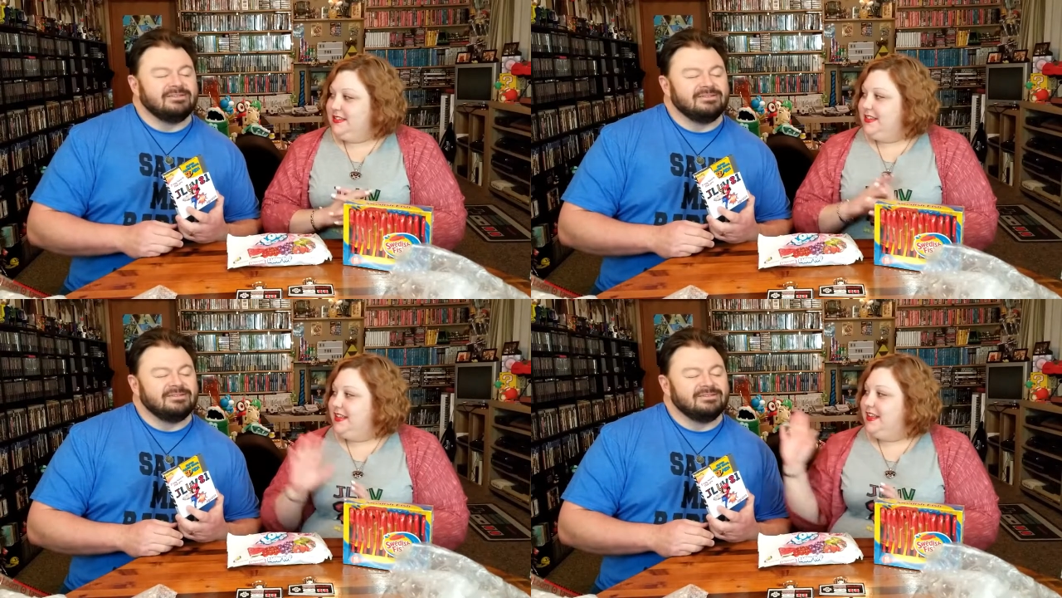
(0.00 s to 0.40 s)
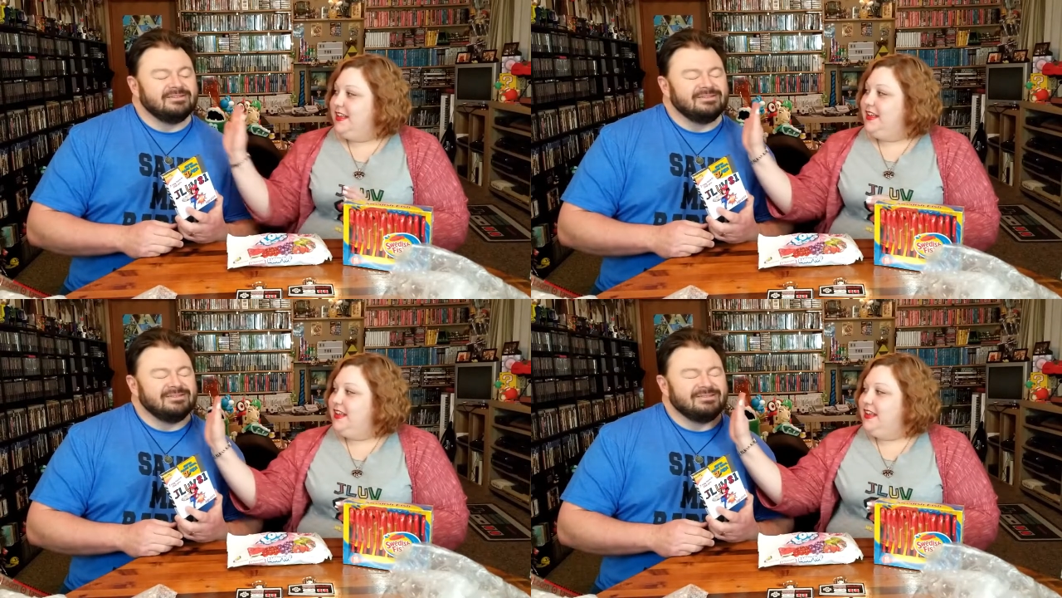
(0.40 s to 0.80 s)

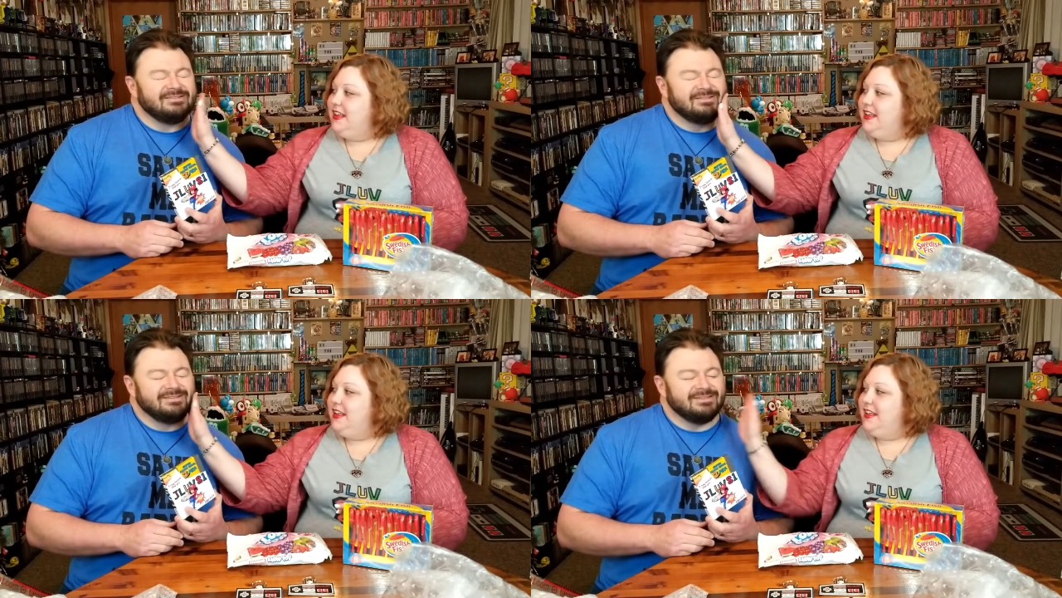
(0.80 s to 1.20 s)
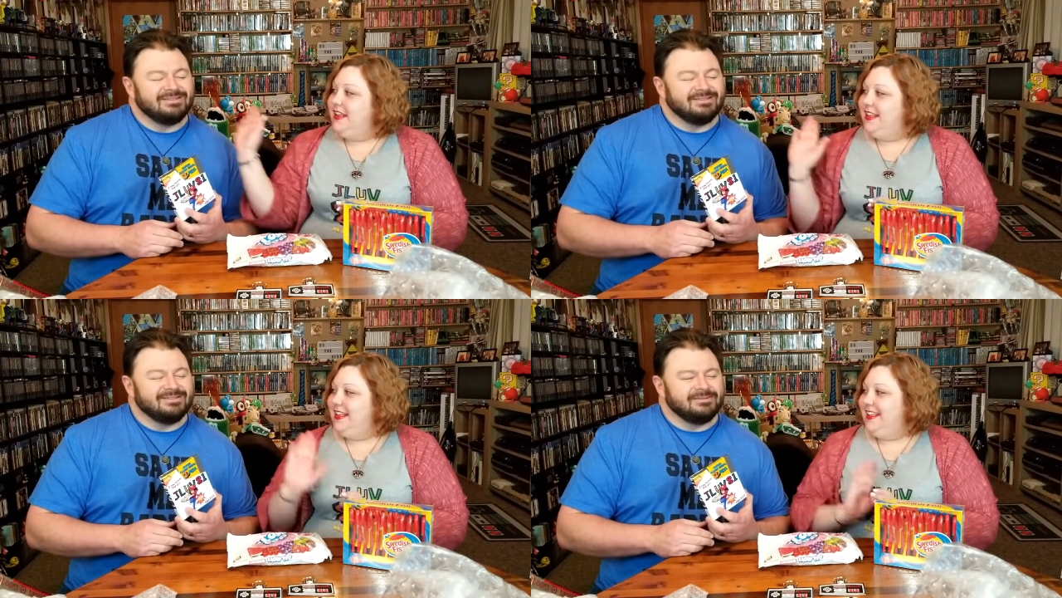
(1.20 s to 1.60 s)

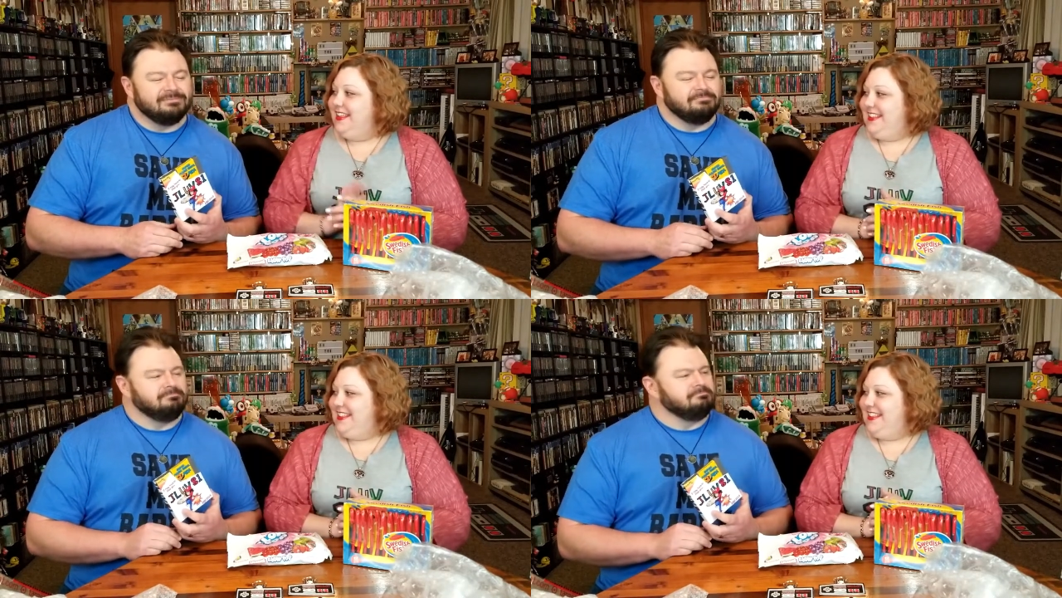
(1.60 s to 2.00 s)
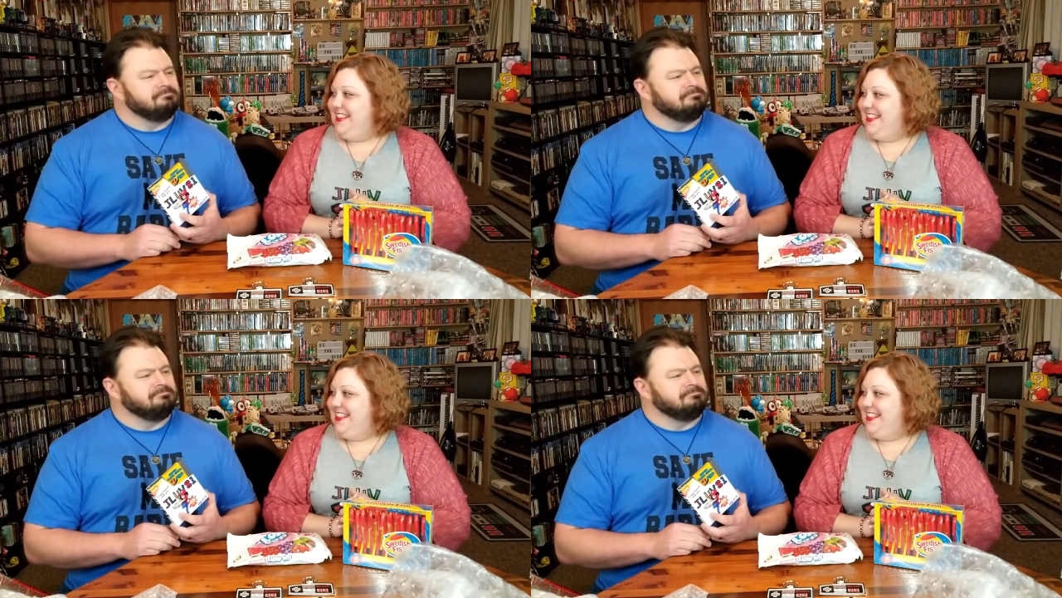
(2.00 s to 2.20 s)
(silence)